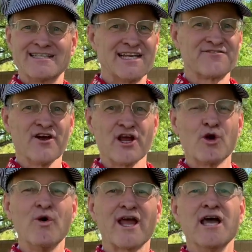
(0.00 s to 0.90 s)
that it's very
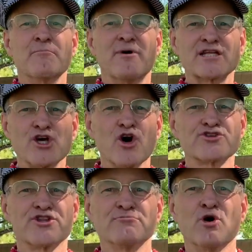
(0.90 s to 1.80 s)
quick, but it's
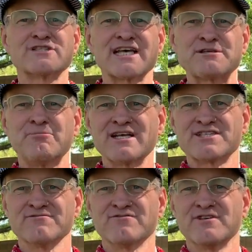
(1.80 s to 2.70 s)
also the most
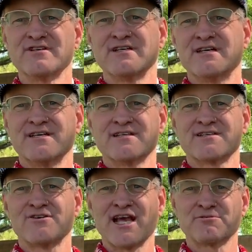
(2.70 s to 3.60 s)
expensive
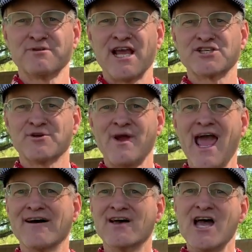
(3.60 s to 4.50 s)
transportation that we
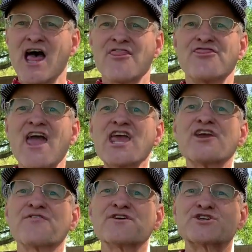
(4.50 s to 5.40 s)
have. Thank
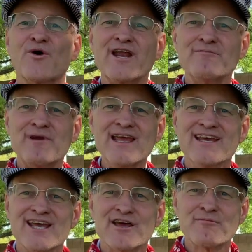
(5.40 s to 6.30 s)
you for joining
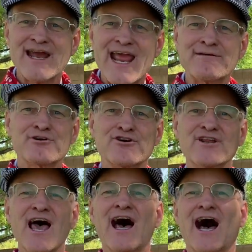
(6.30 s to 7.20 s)
me in my
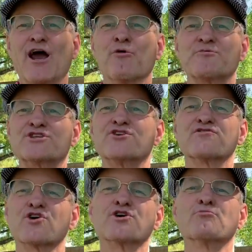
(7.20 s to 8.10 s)
neighborhood. I hope that you've
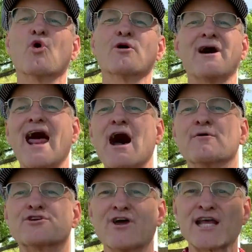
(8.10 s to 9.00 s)
learned more about how
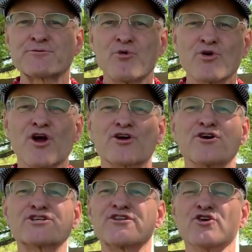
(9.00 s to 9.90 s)
we transport our
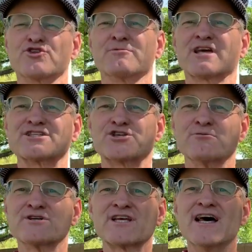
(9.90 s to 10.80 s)
goods to the ultimate
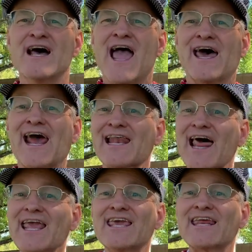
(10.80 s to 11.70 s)
consumers. And I'd
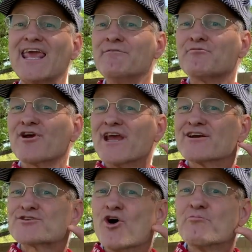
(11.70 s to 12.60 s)
like you to keep your
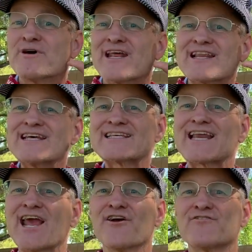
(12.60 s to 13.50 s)
ears open and
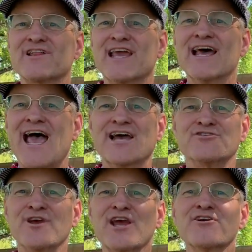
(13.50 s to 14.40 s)
listen carefully as
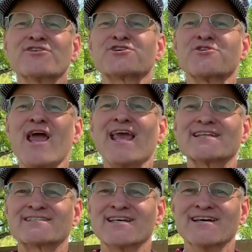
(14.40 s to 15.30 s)
you hear the
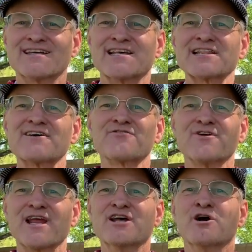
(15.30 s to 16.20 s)
trains
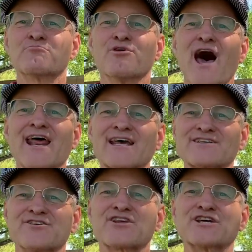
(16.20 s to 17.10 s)
delivering
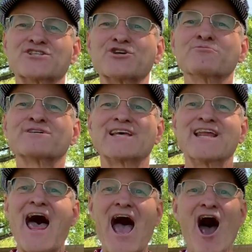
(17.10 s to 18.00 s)
products to the consumers
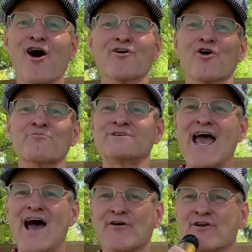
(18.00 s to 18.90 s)
in our
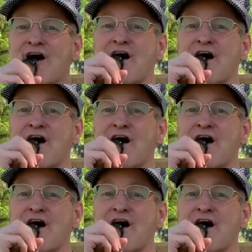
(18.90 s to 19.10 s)
hometown.